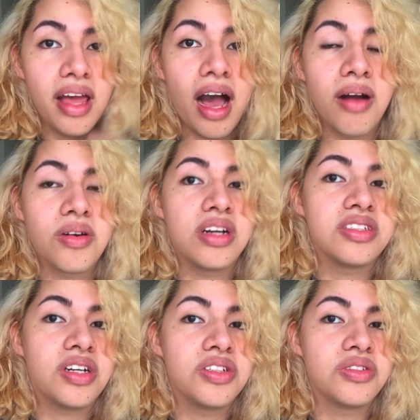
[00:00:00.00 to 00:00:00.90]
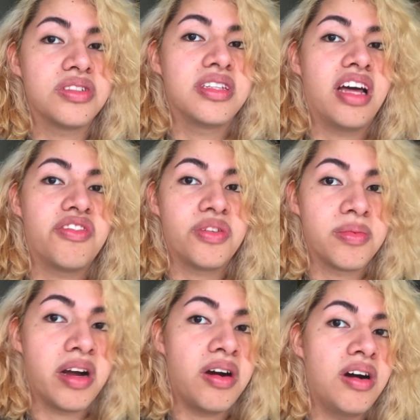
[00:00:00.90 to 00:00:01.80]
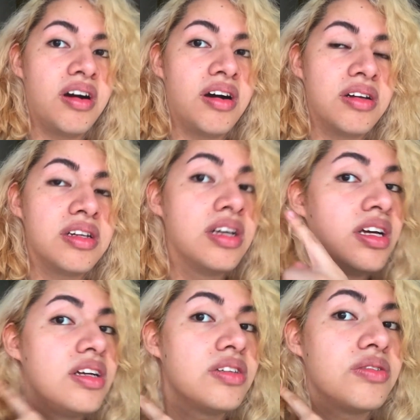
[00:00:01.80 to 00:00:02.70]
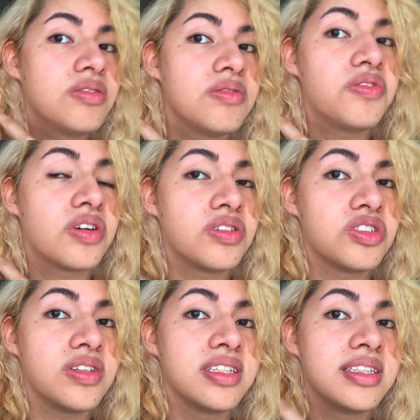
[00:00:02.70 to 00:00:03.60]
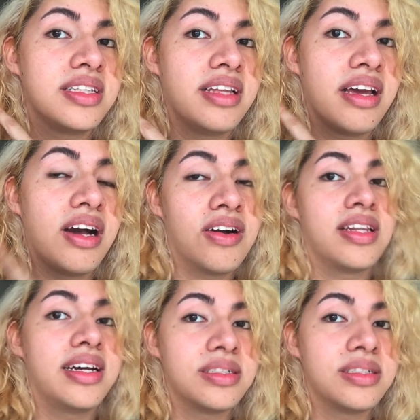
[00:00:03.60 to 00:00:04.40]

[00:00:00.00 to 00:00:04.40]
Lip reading: I'm gonna start using that from now on for controlling the ugly